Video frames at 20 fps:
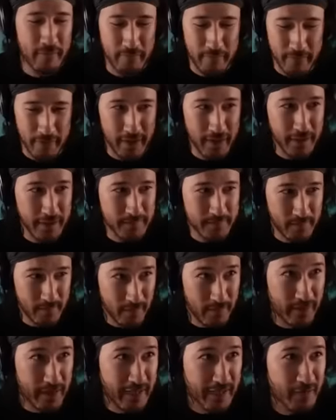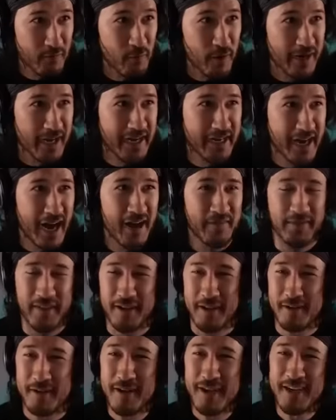of the thing when I got
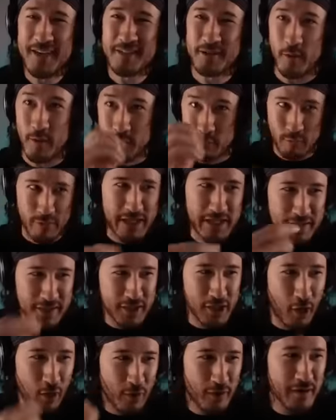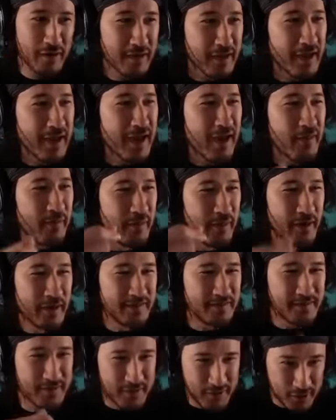there, so it restarted
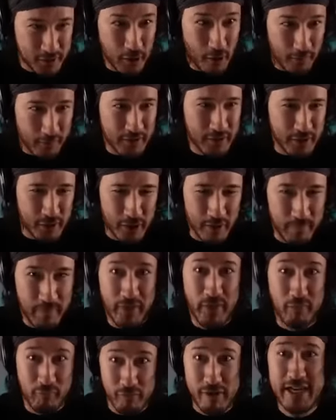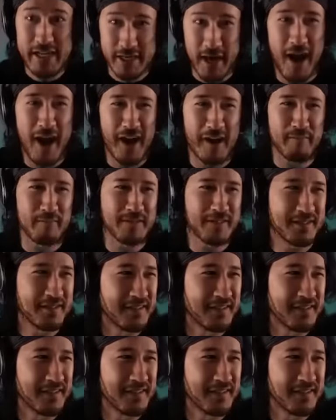the start the ship three times.